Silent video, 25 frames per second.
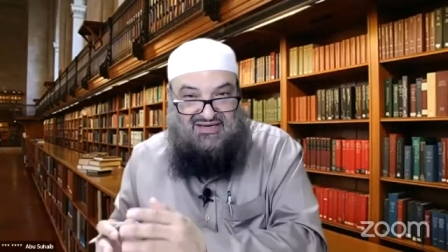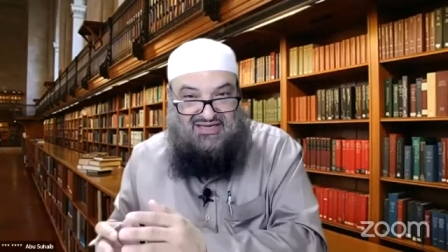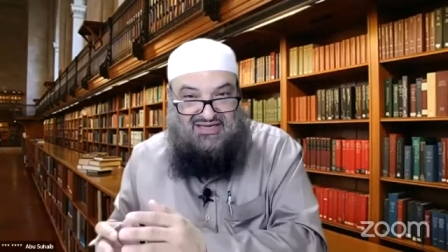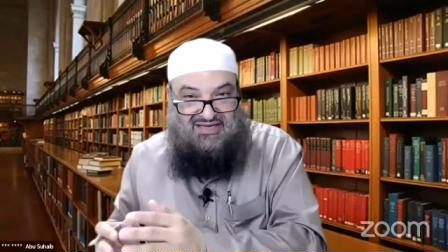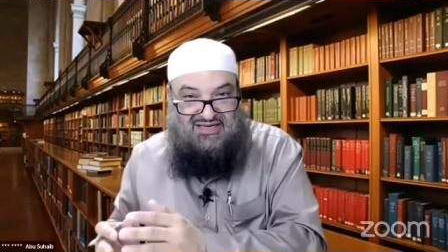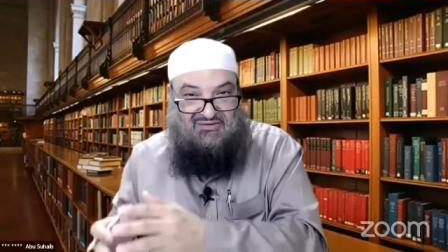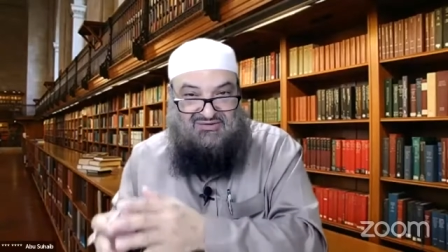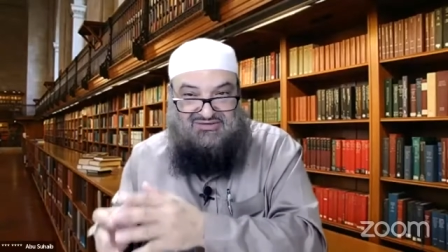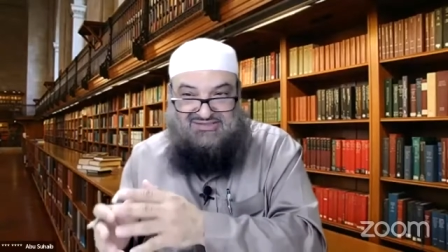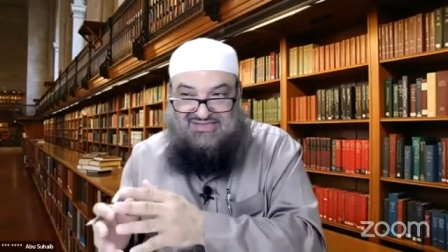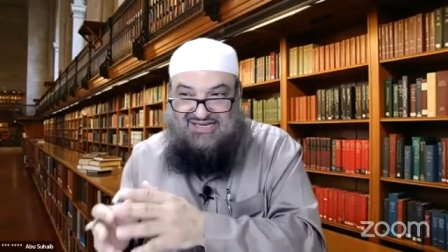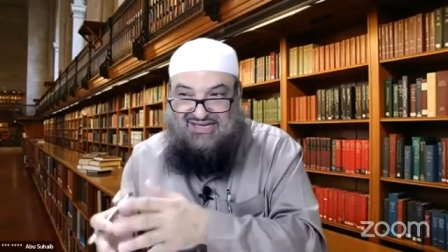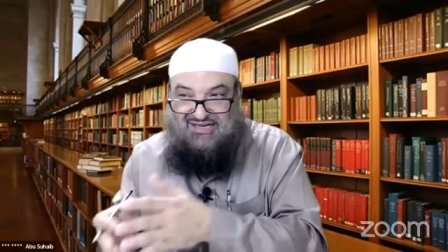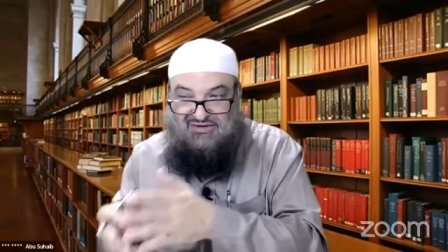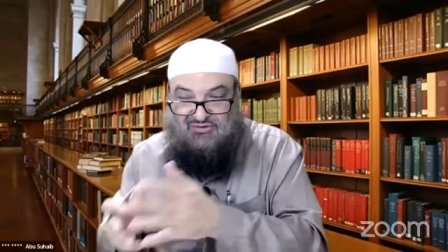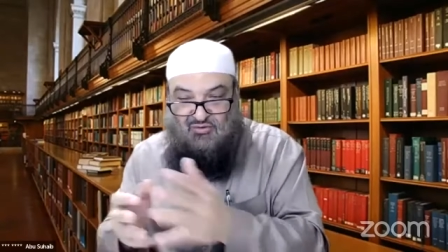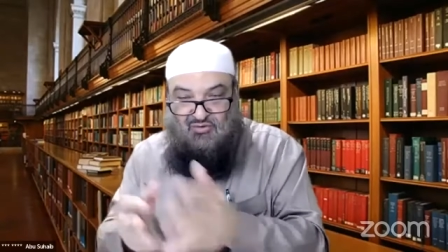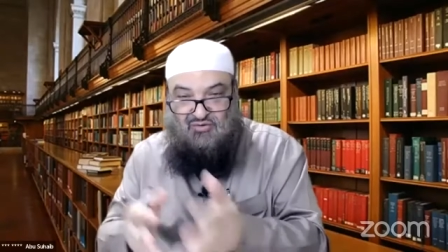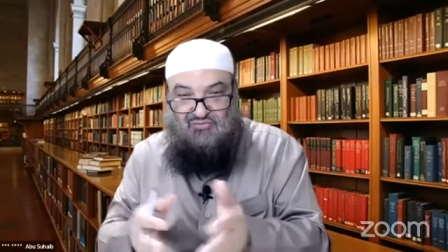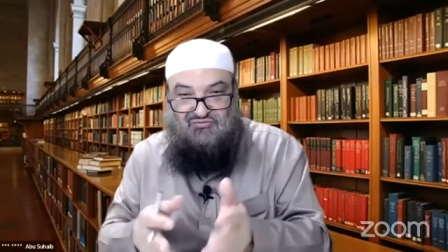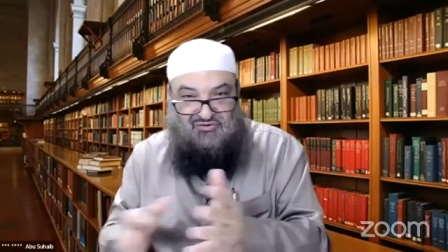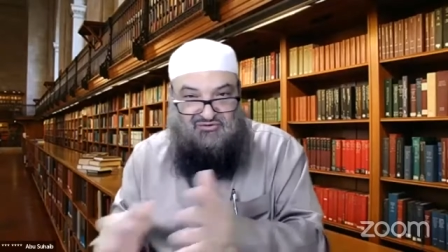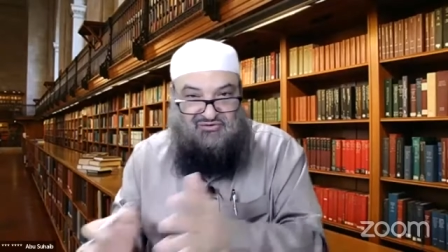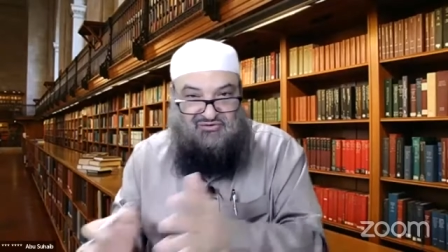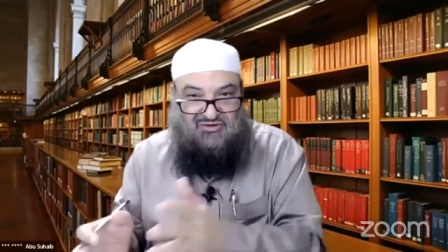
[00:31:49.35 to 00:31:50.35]
He was like an
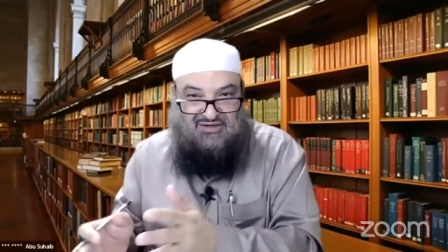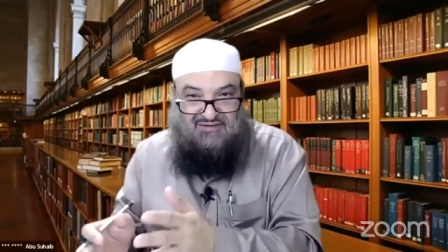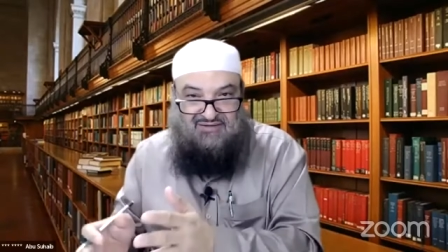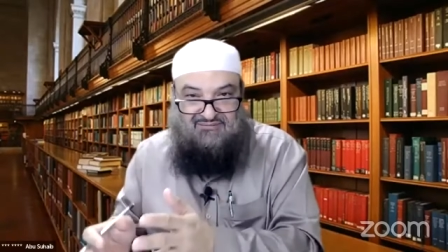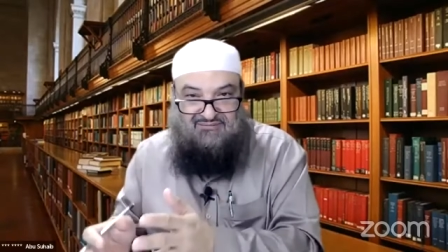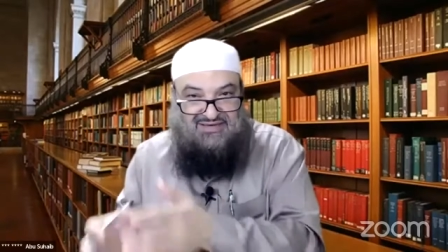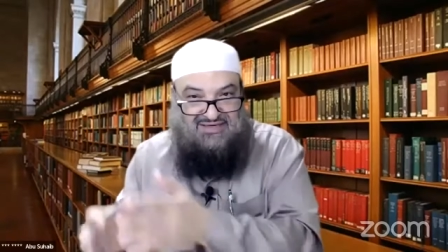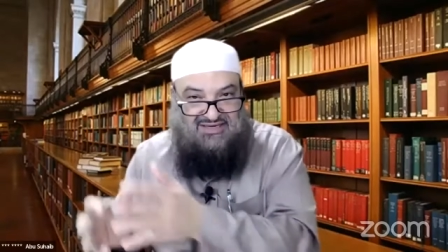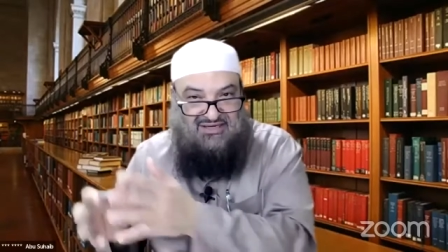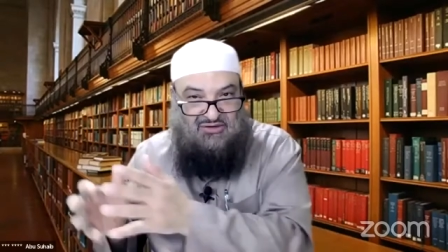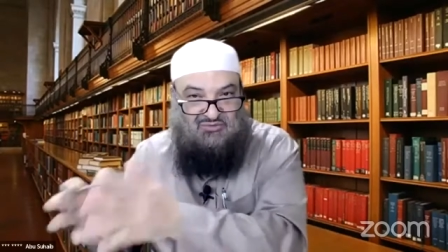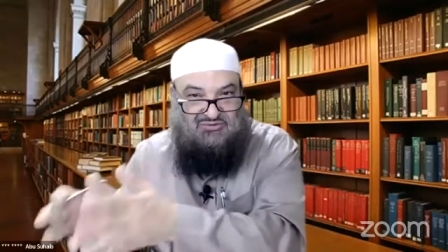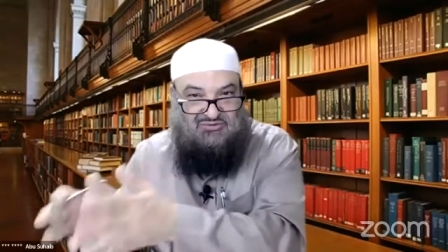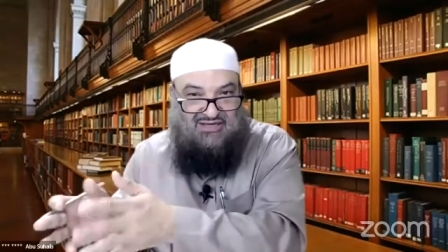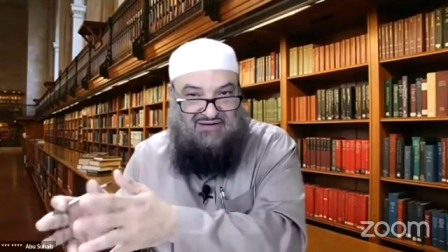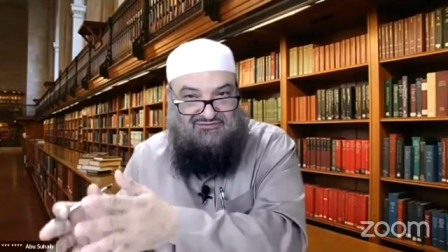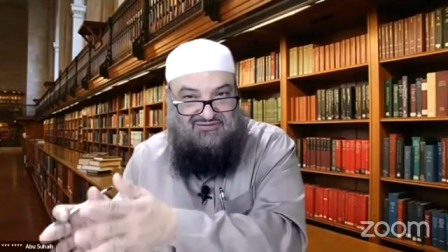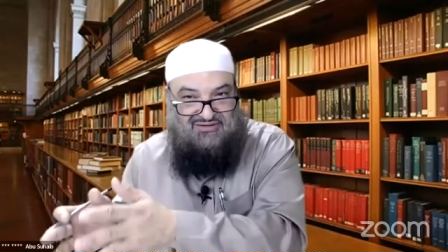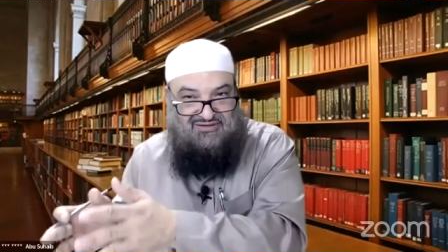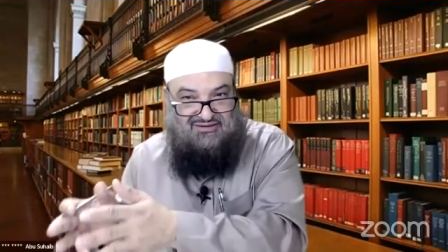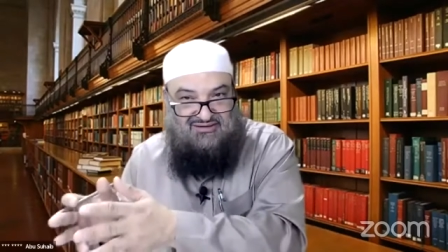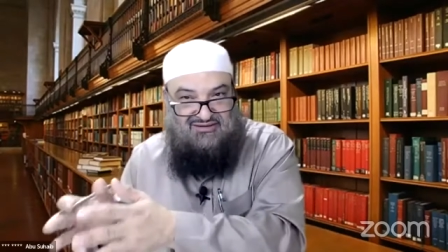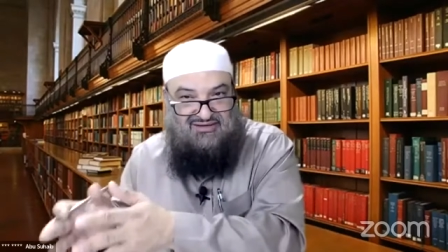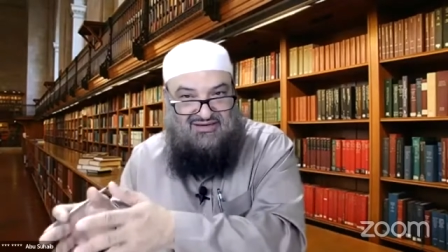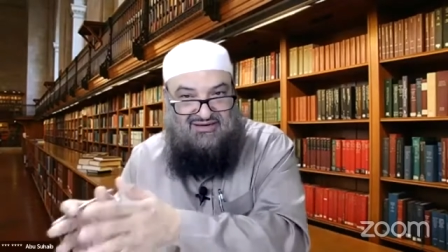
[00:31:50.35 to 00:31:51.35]
orphan with him and he looked
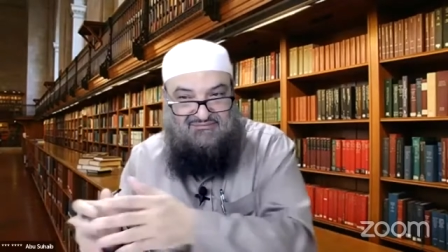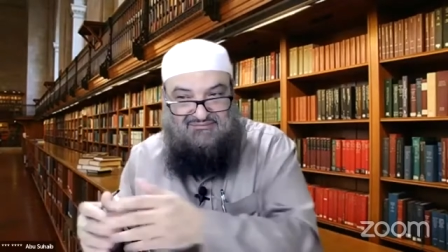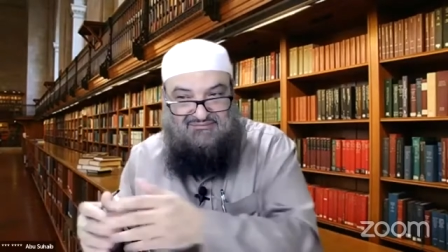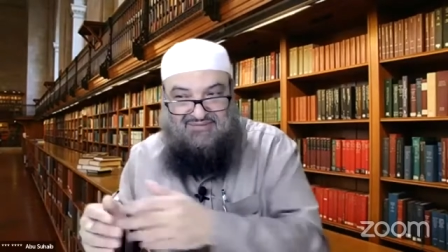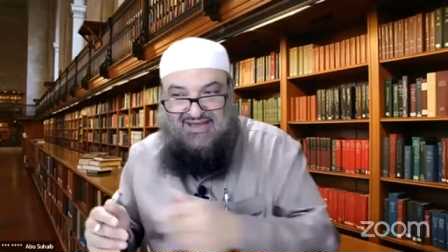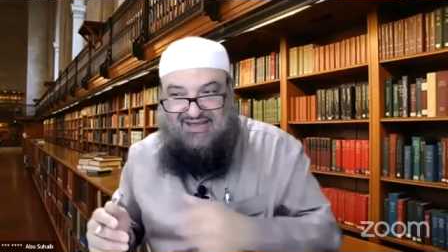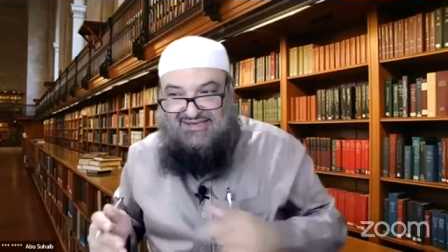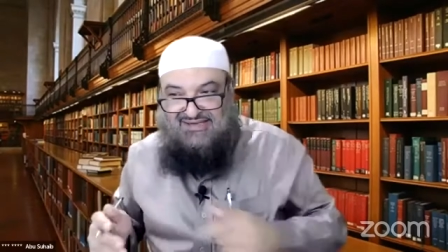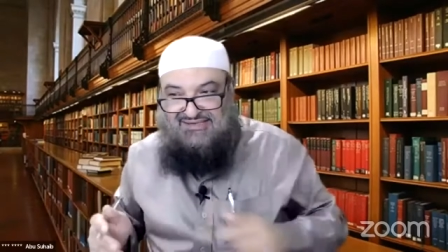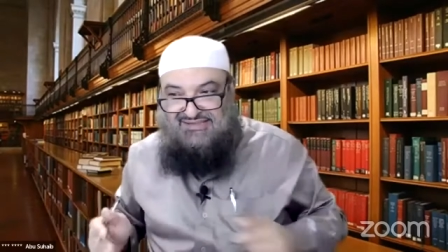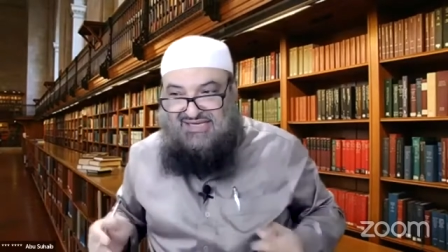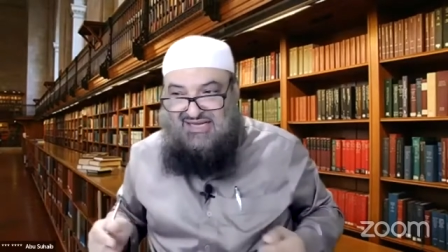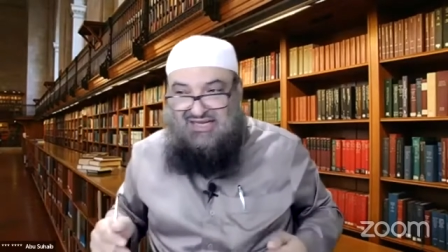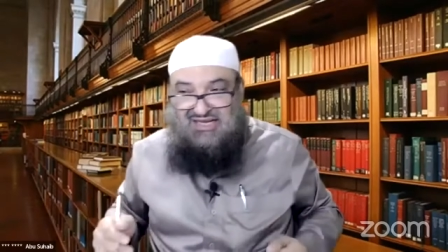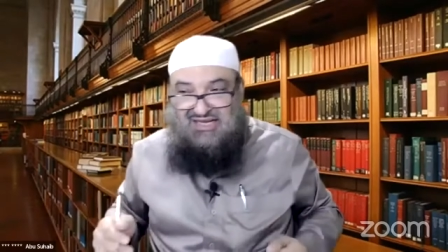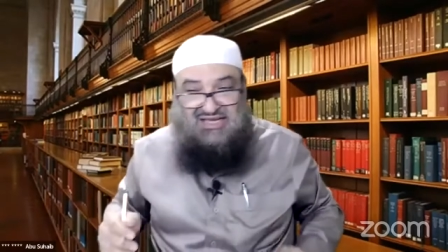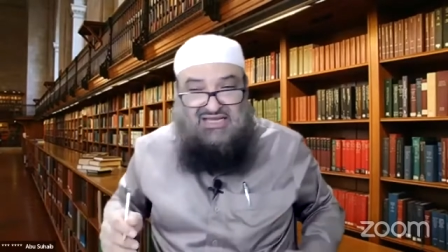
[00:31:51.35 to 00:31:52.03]
after Ma'iz.